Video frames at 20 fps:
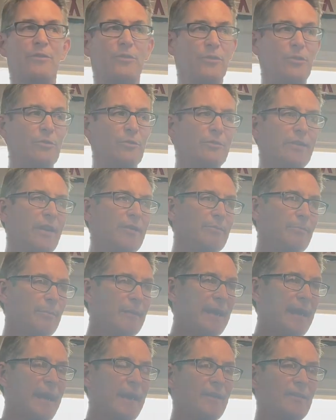use
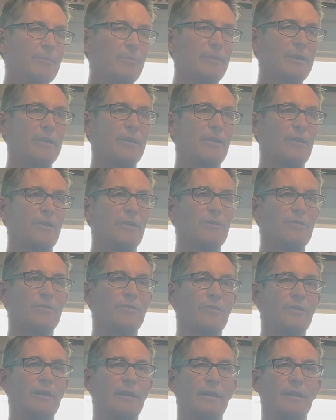SBA is
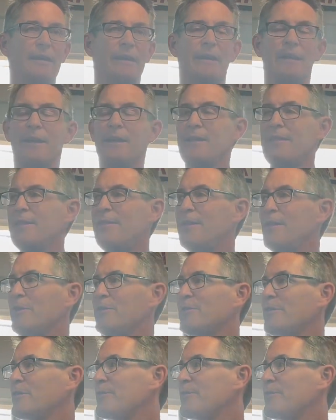because there's a